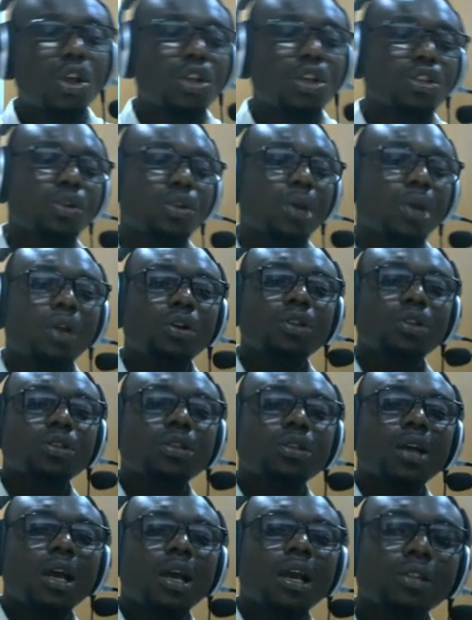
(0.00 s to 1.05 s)
So we are not going to
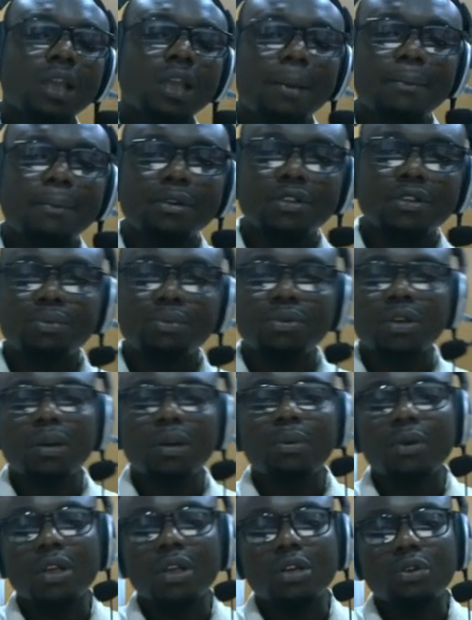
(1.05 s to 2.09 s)
count health and beauty product
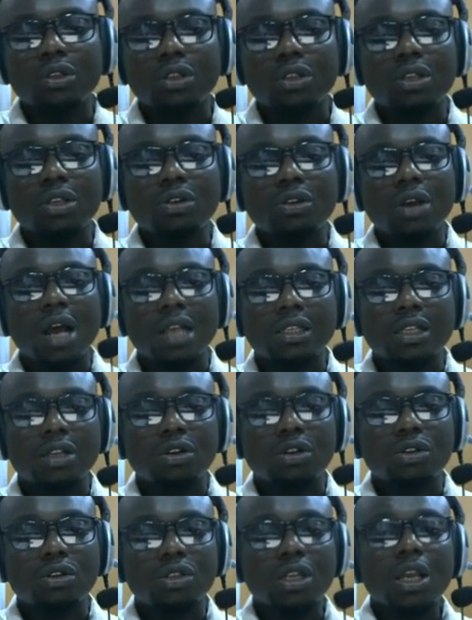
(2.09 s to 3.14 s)
because the question is not asking
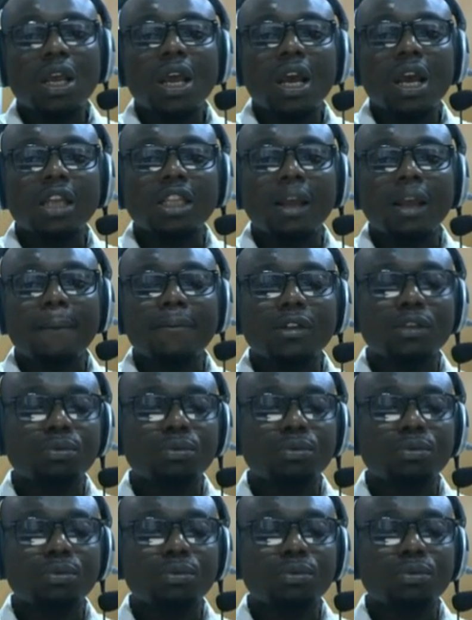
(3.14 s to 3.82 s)
us health and beauty